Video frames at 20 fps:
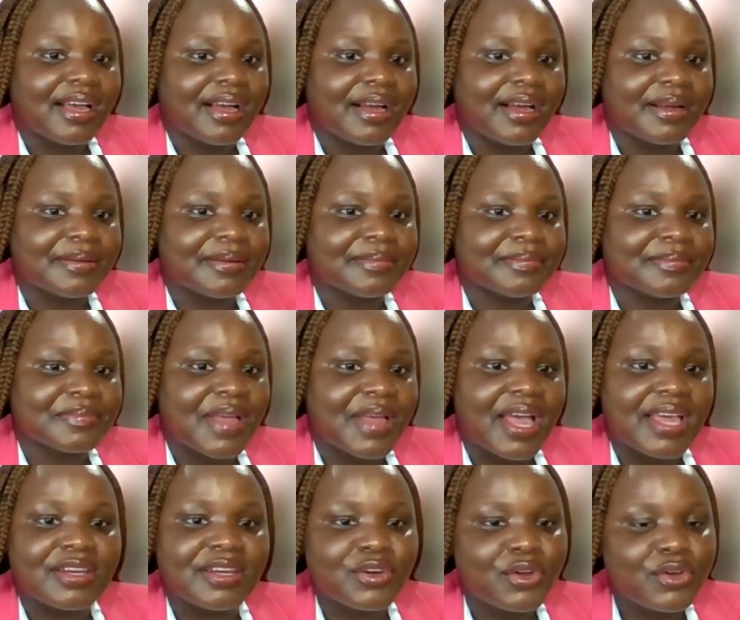
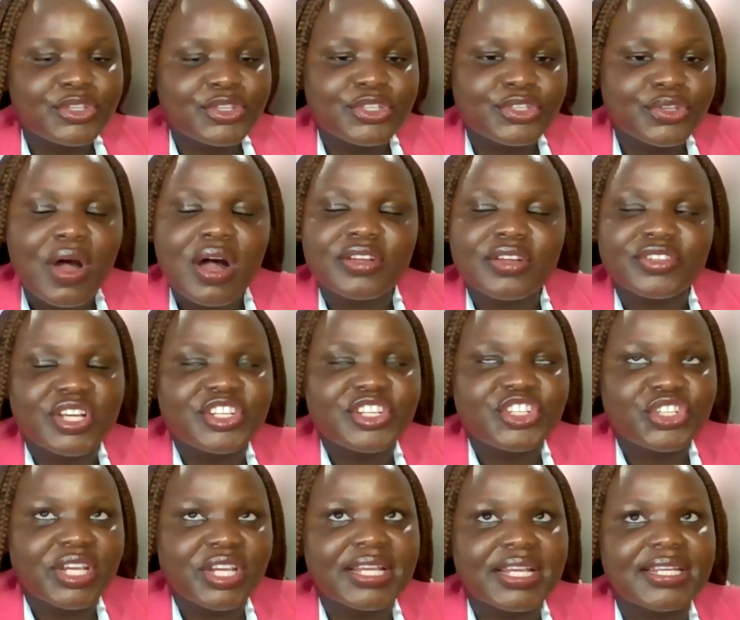And also I'll
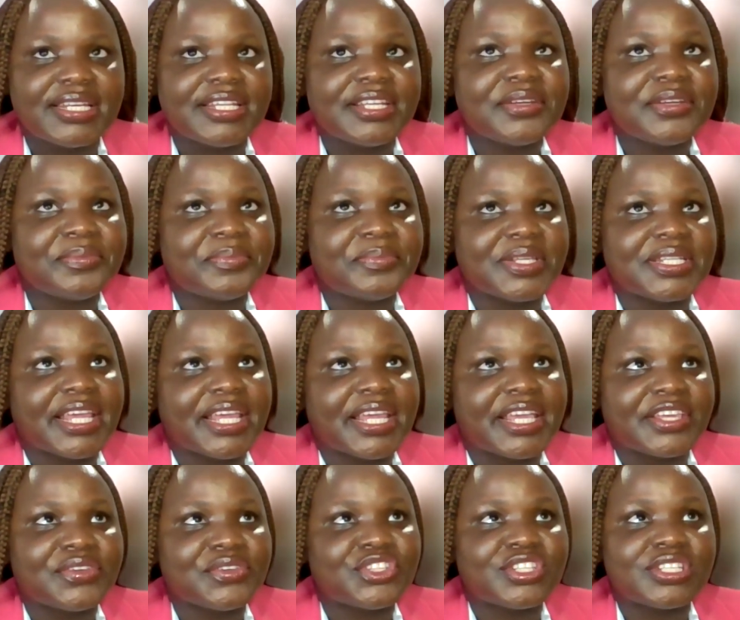just share a little bit,
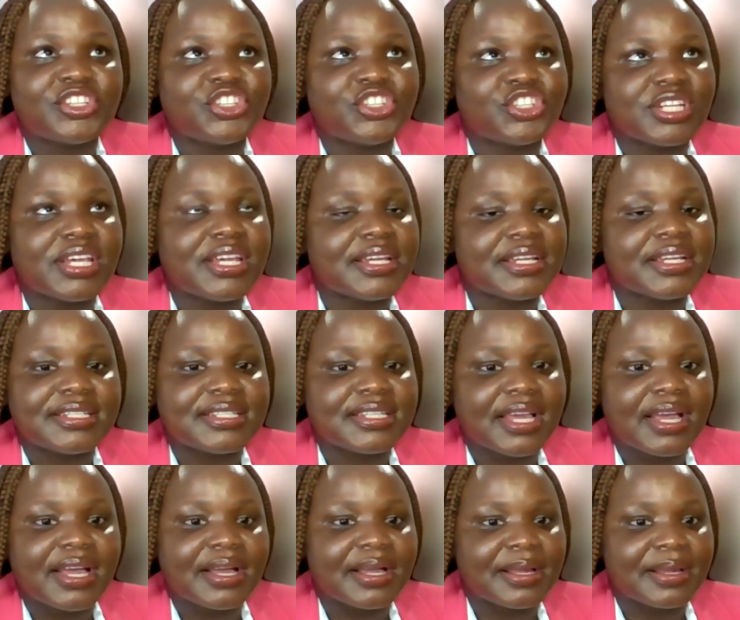like you shared,
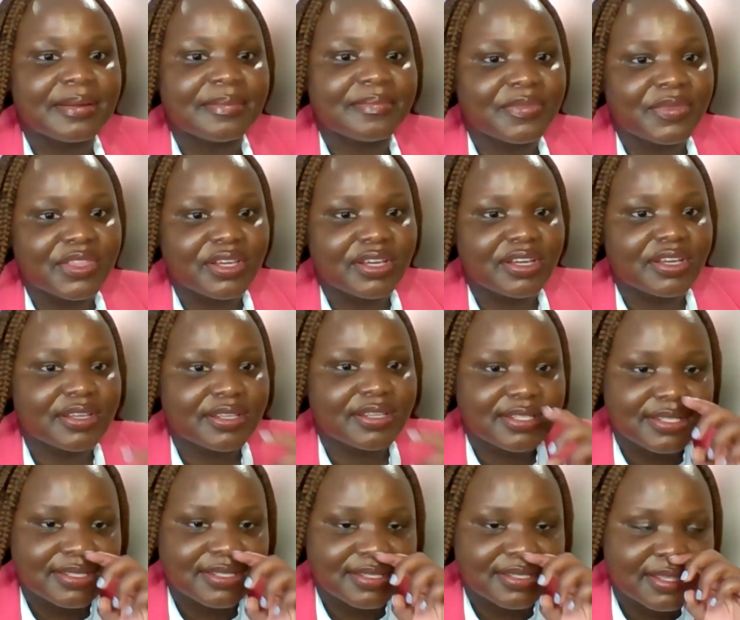
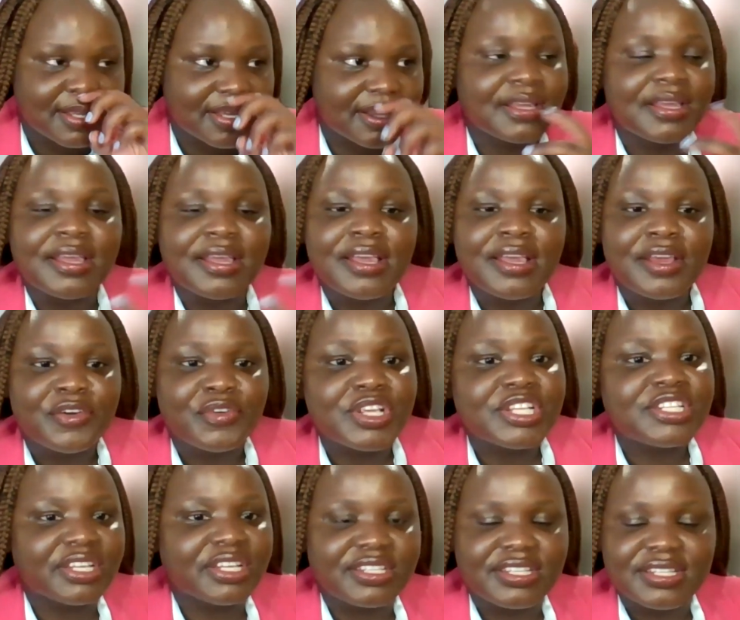the
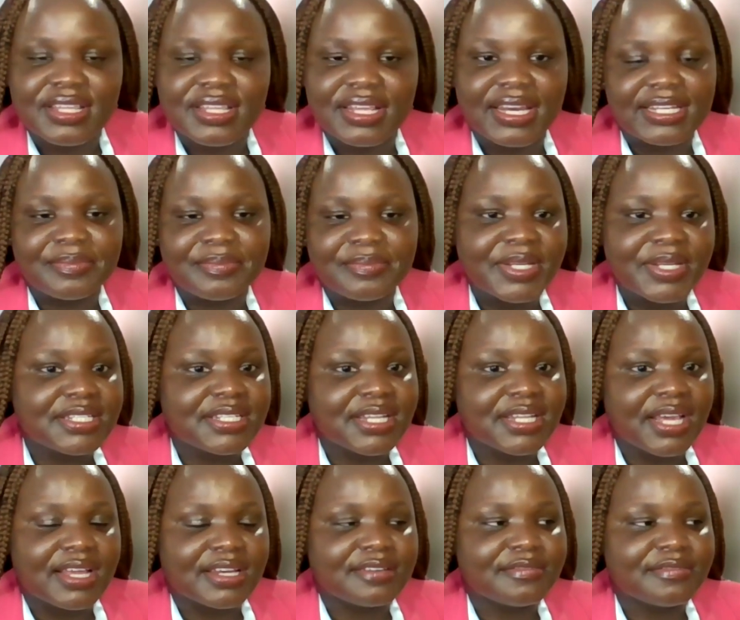research that had been
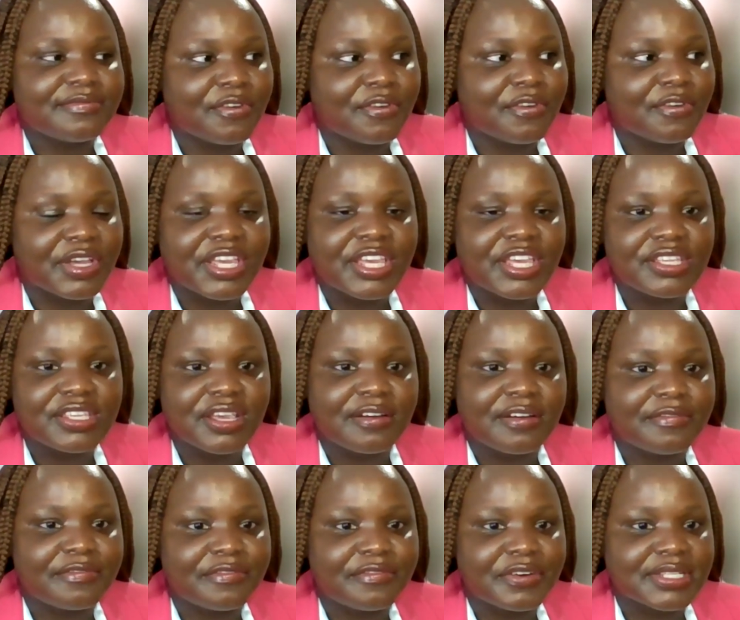done for
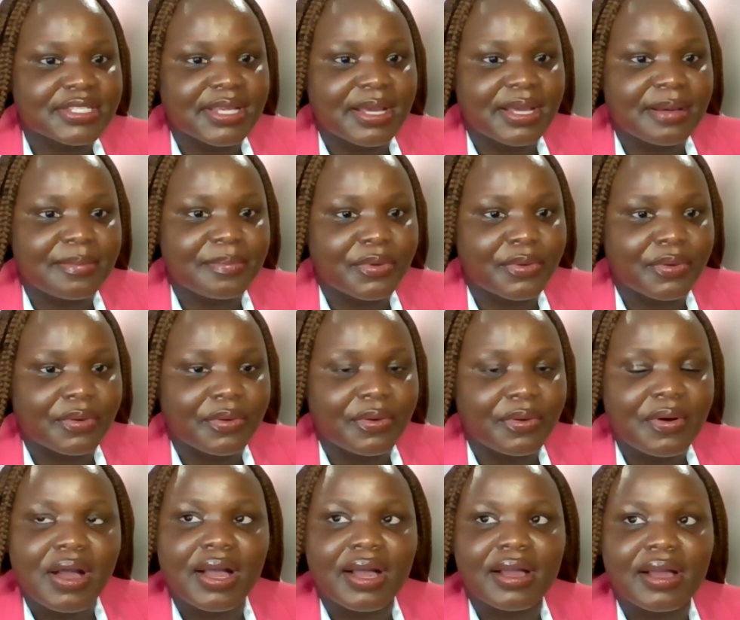Kenya, for
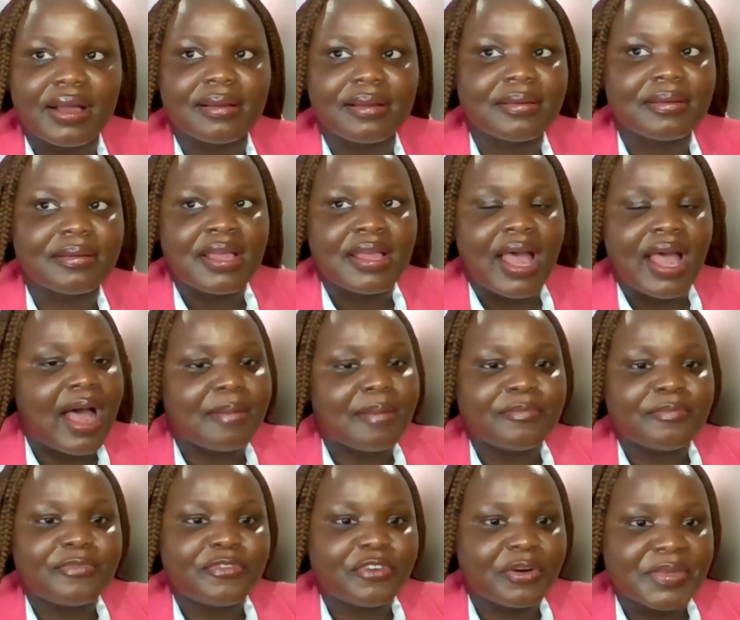example.
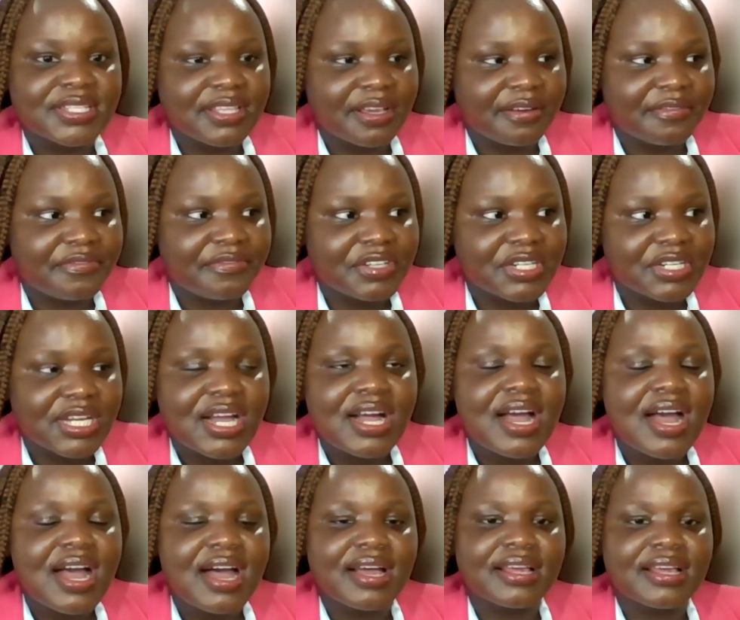I'm from East
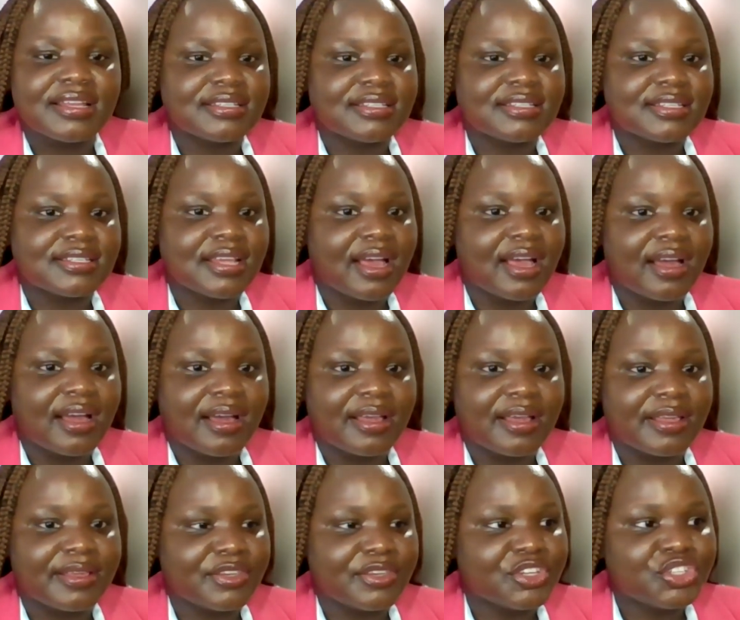Africa, and
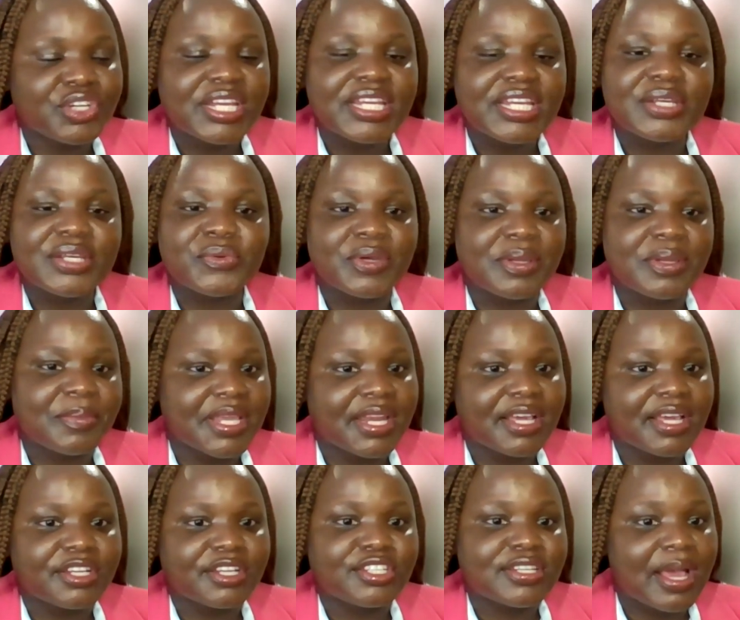usually
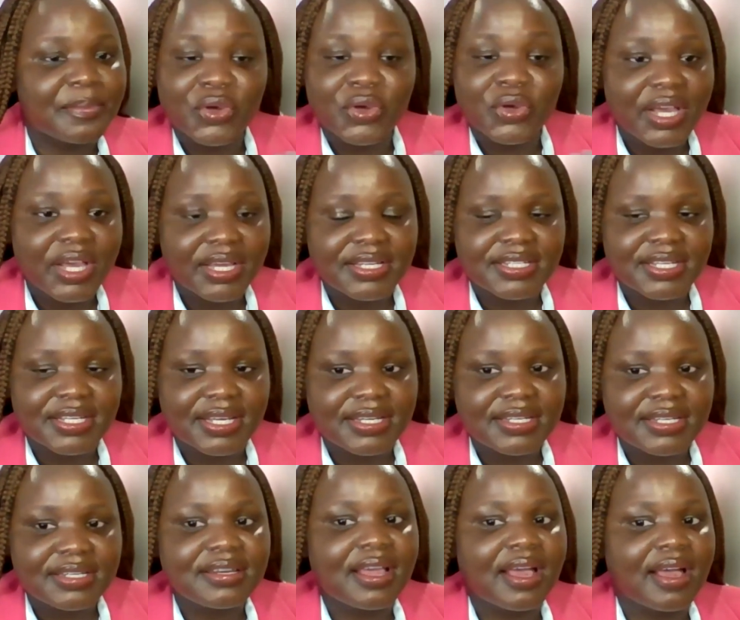I'm
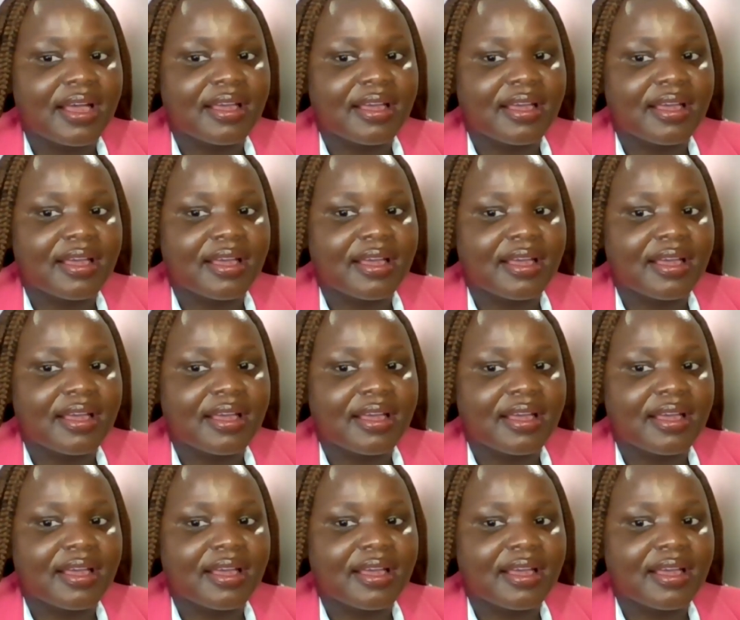Ugandan,